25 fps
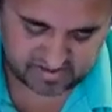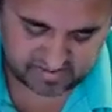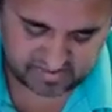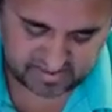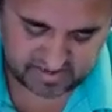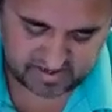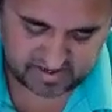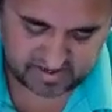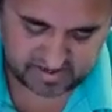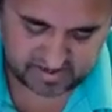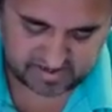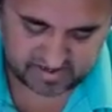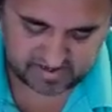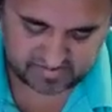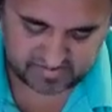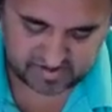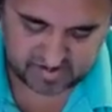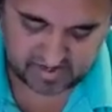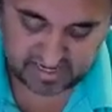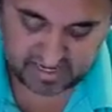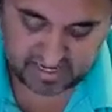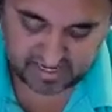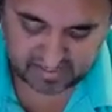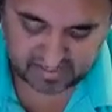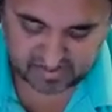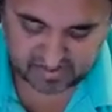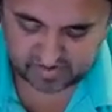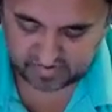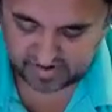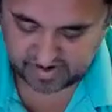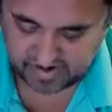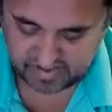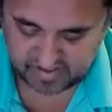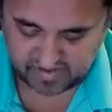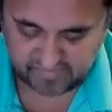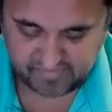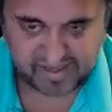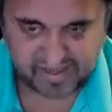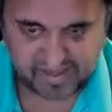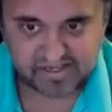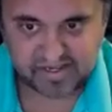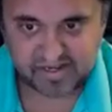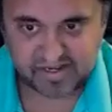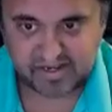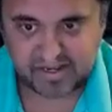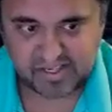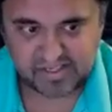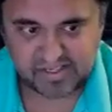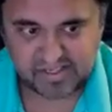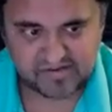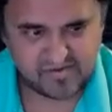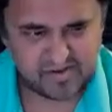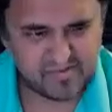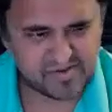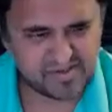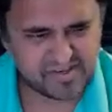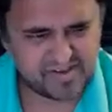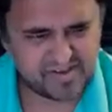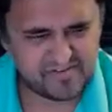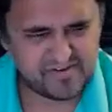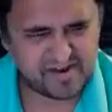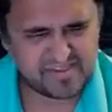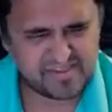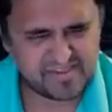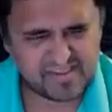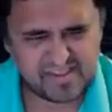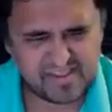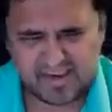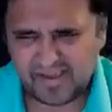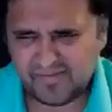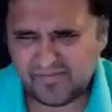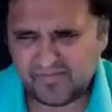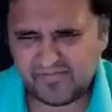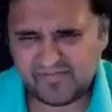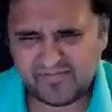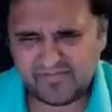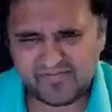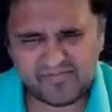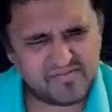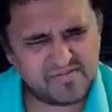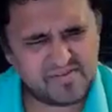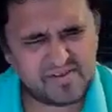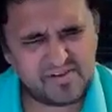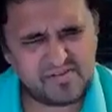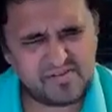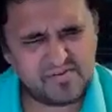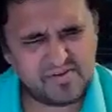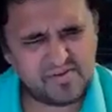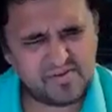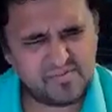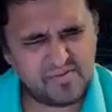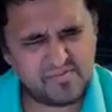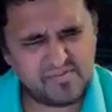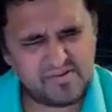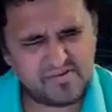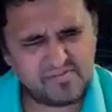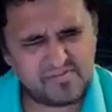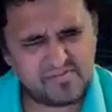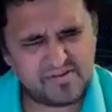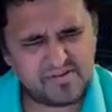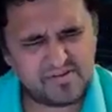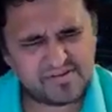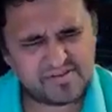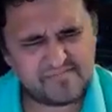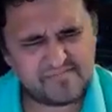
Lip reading: The needs, right? The basic needs of humans. I forget the name of, do you remember what it was?